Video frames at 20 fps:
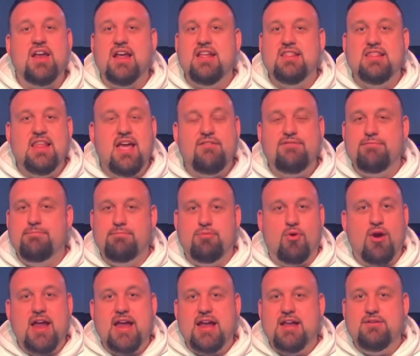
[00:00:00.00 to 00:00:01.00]
a left
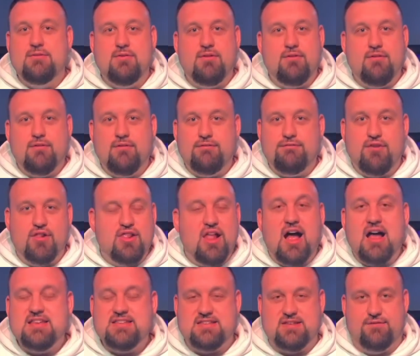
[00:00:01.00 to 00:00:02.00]
brain
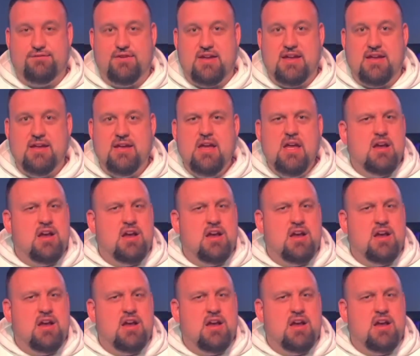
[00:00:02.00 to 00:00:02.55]
philosophy,